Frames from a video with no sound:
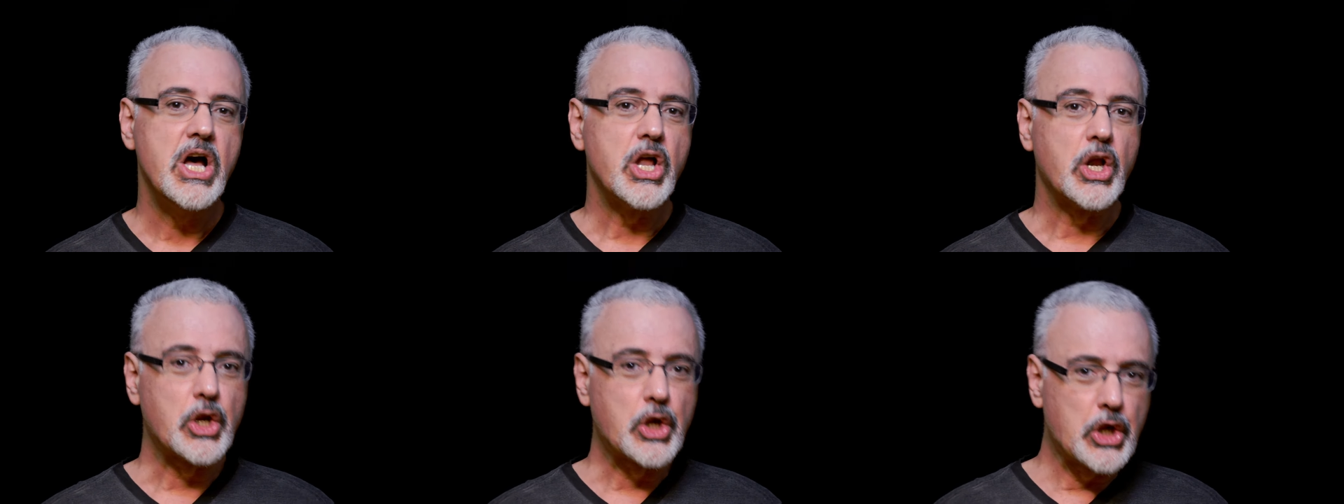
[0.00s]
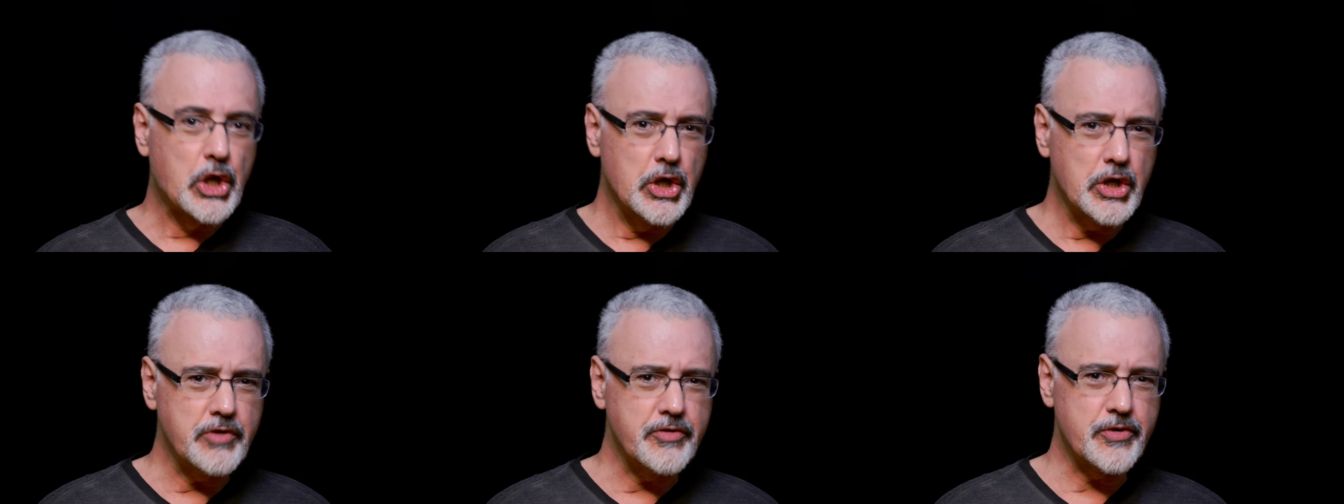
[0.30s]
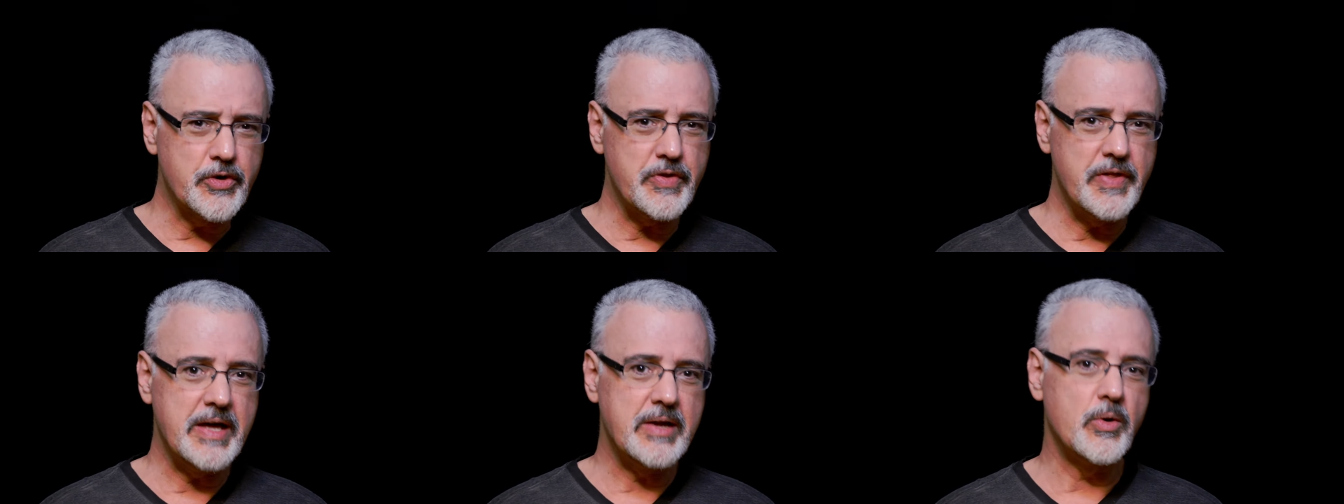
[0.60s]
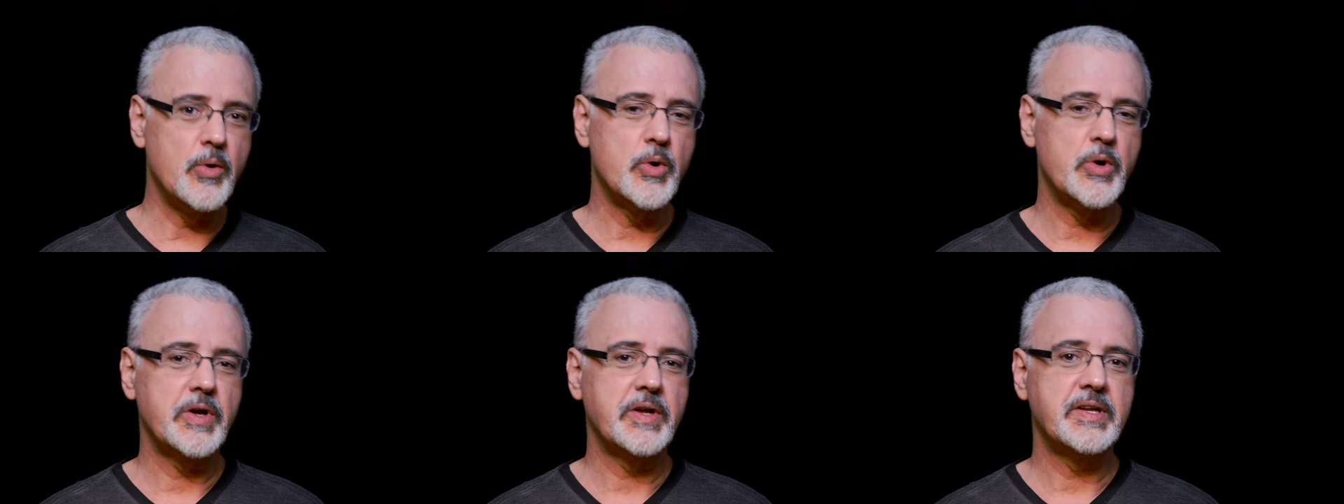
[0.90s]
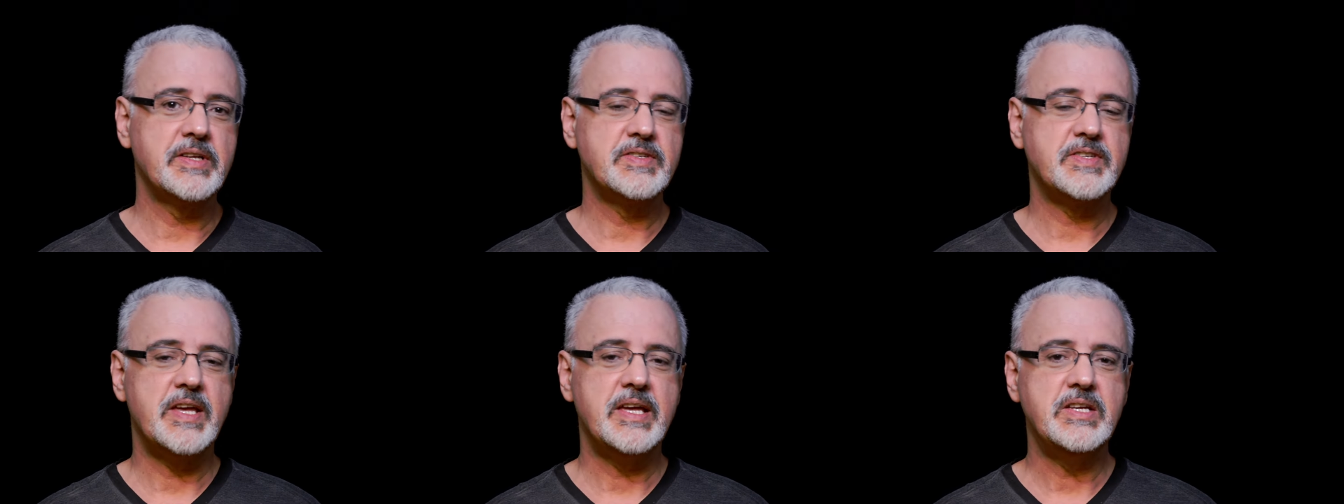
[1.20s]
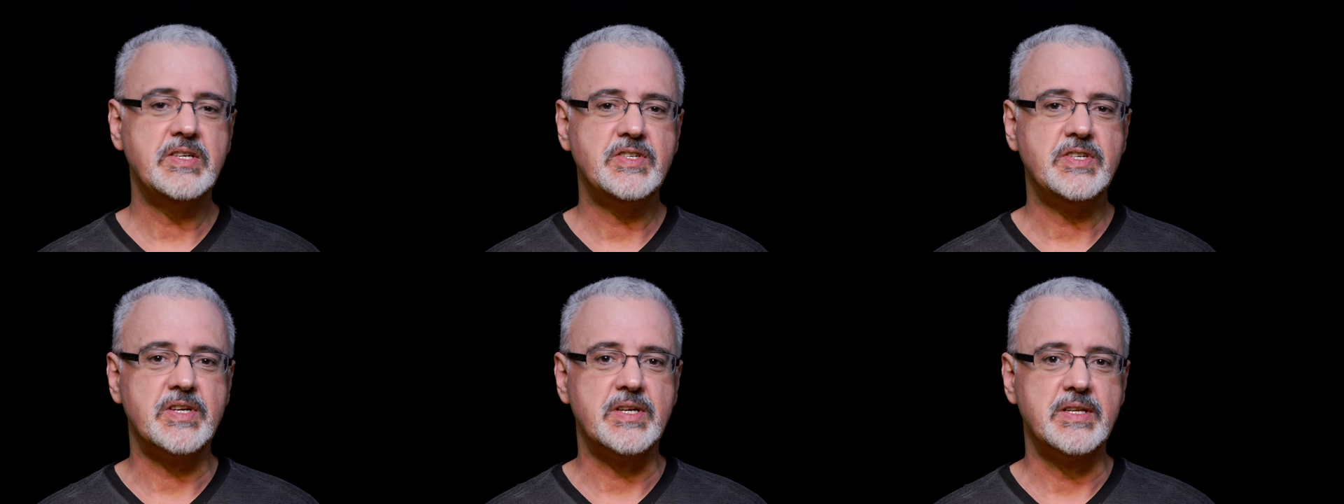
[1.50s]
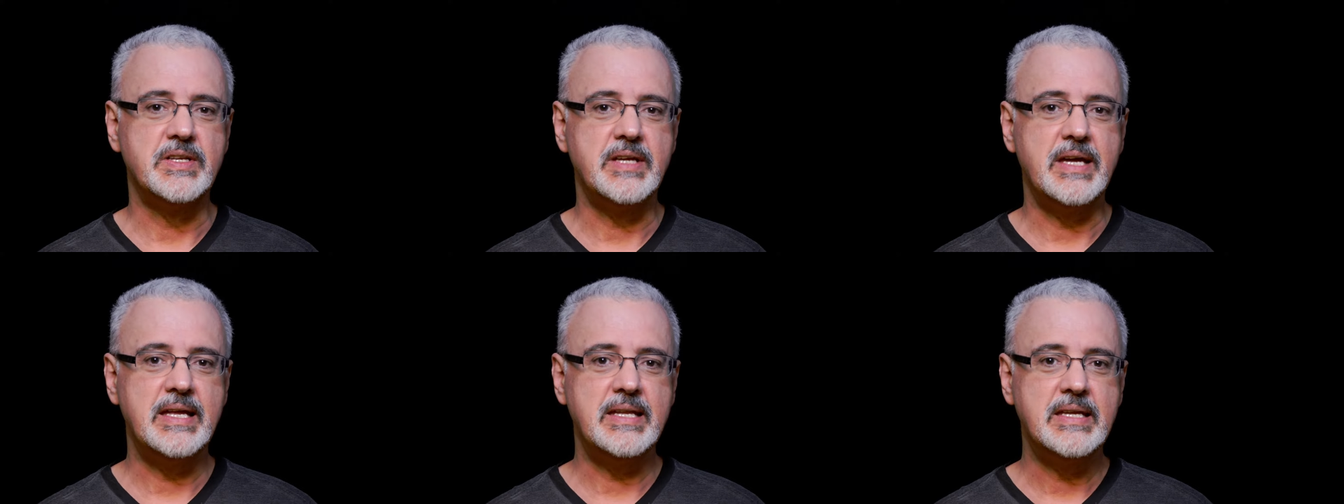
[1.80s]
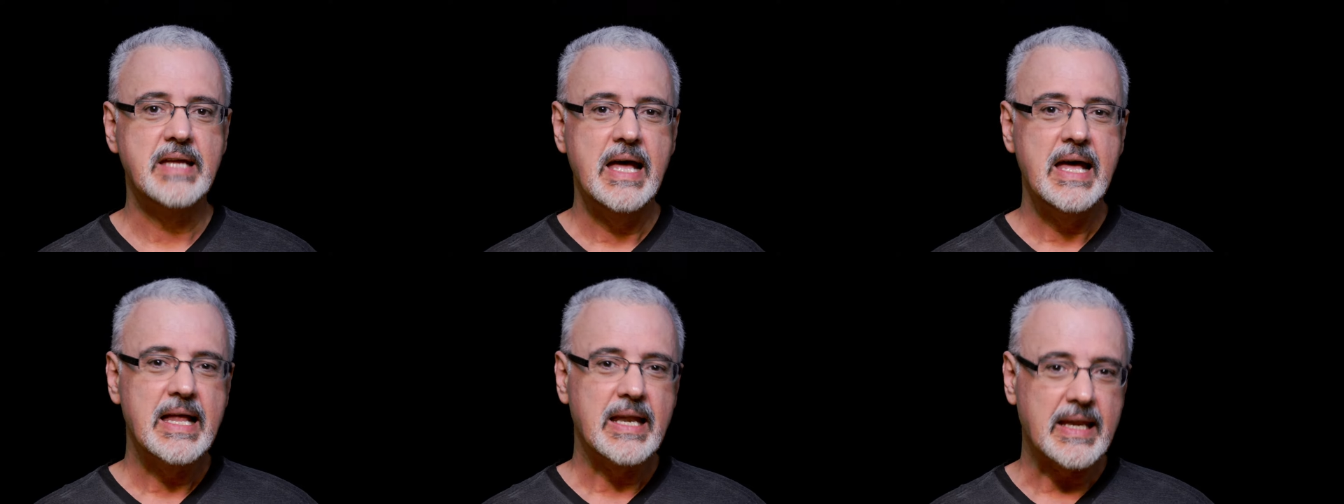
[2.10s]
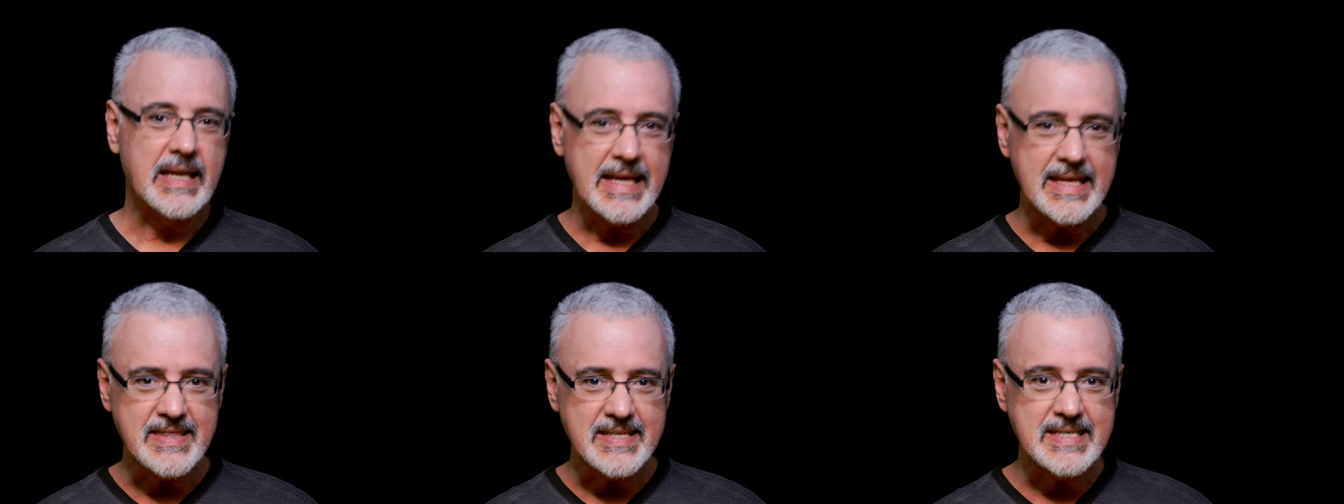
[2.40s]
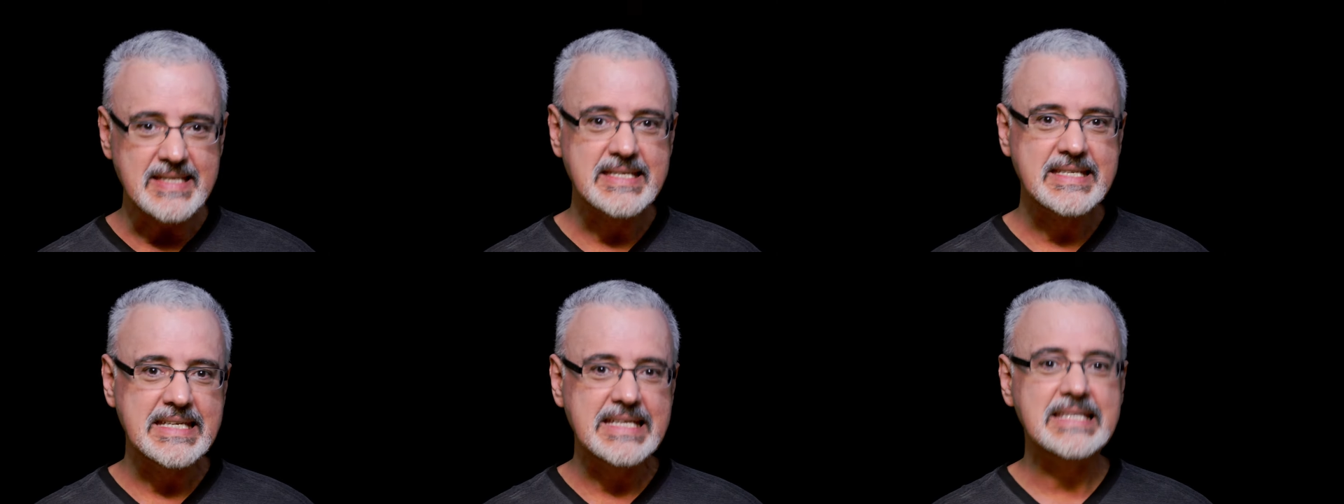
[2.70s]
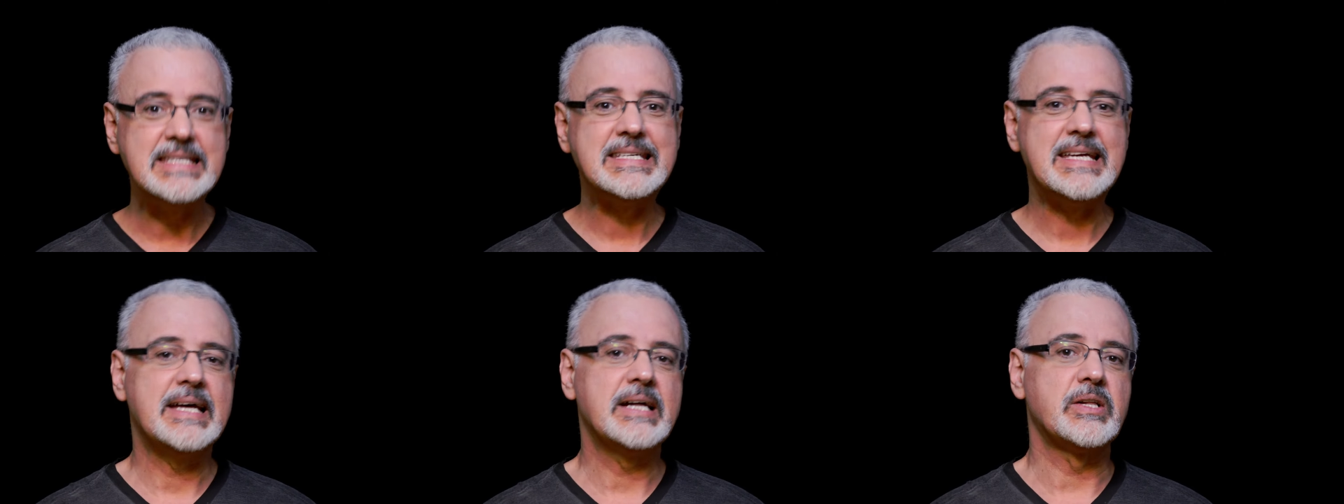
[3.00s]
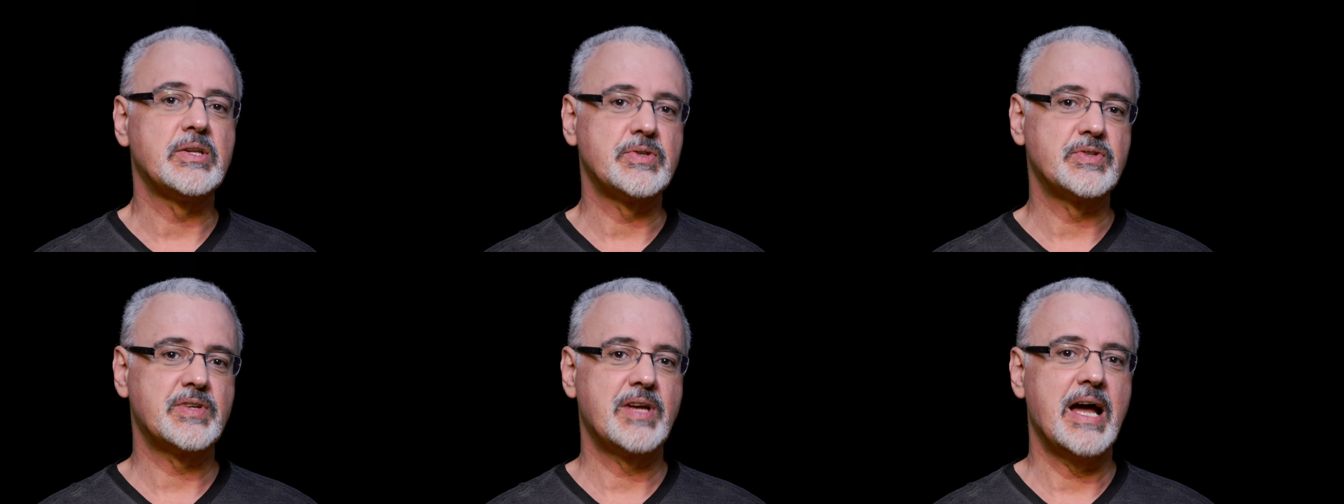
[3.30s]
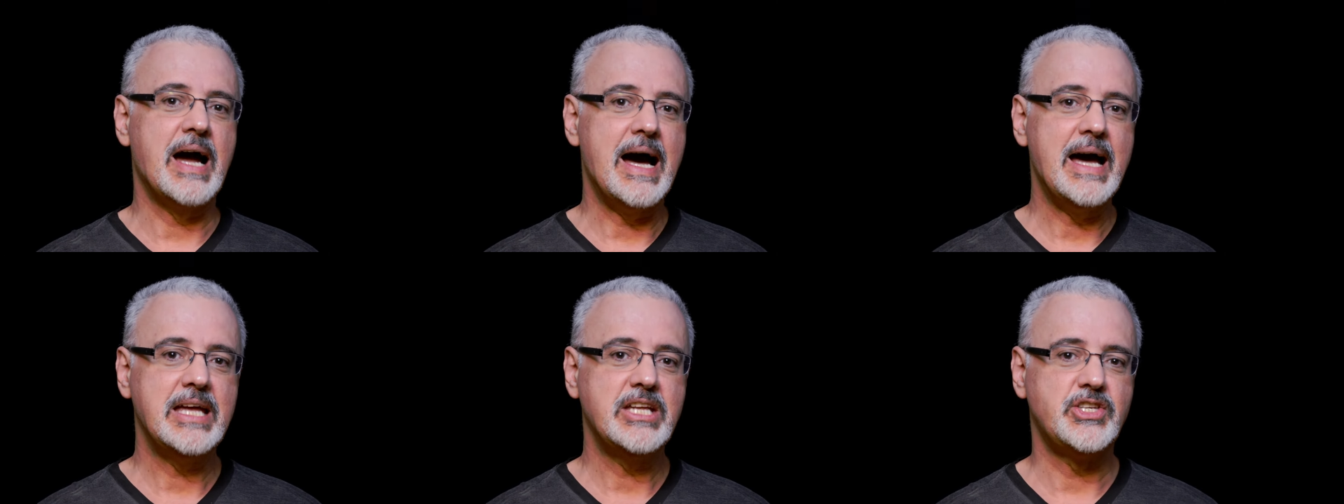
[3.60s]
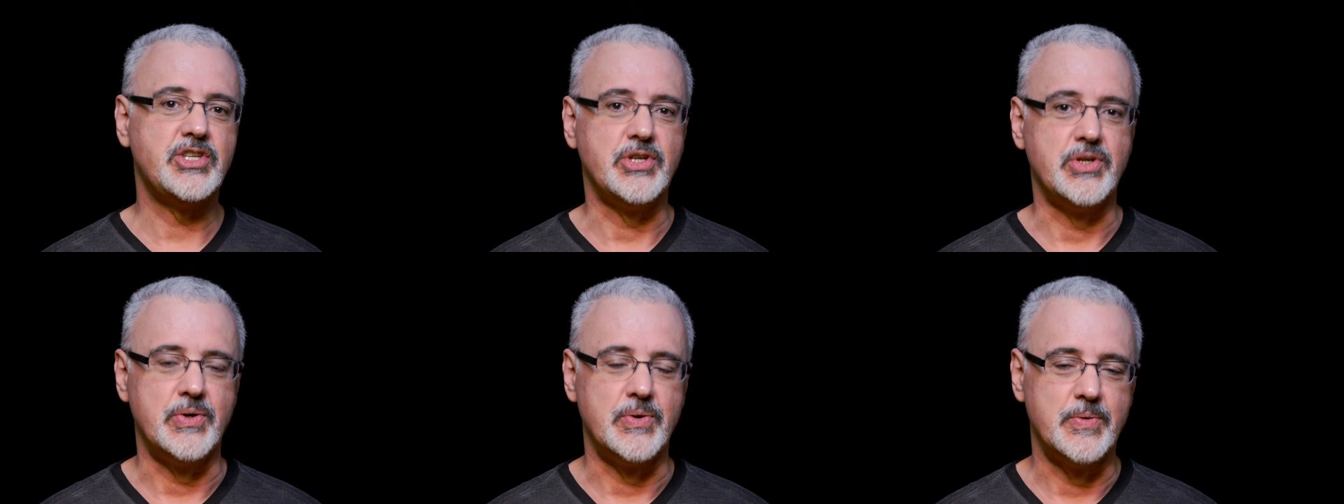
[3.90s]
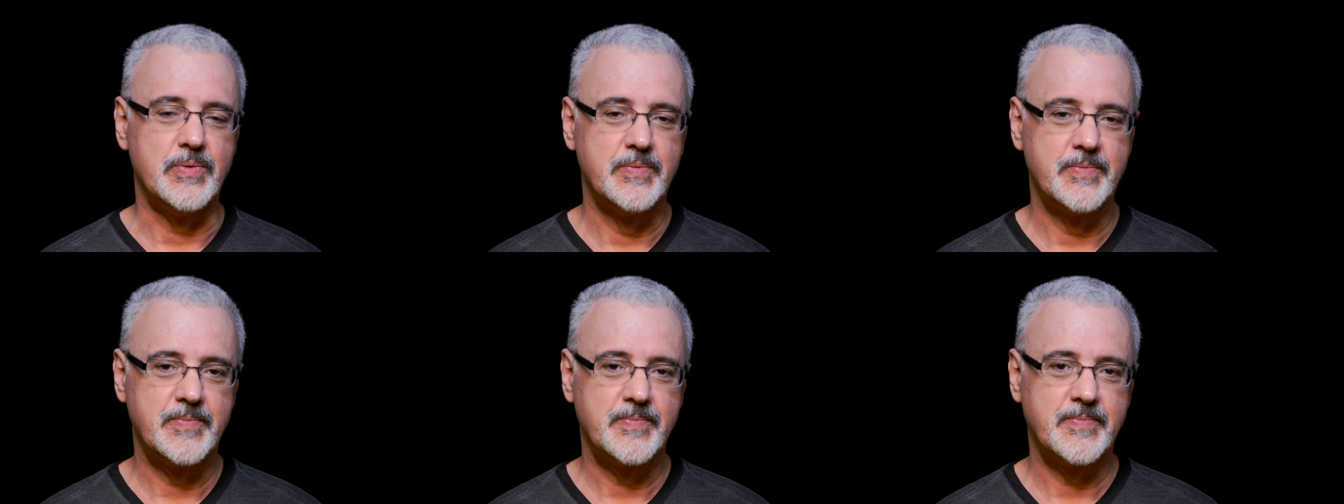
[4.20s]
look for that organization and let the details guide you.